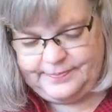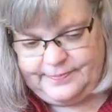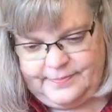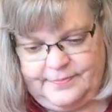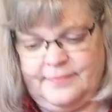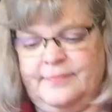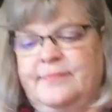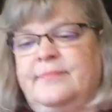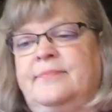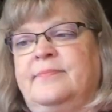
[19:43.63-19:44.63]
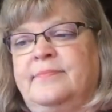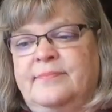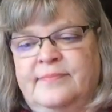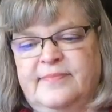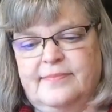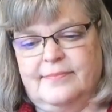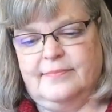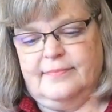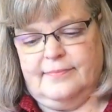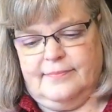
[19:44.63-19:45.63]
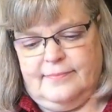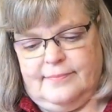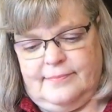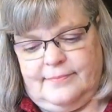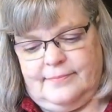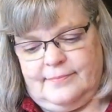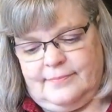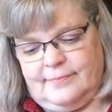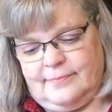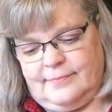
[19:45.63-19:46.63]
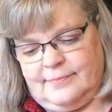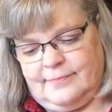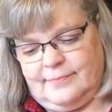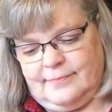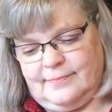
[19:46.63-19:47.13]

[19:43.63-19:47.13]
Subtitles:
(no one is talking)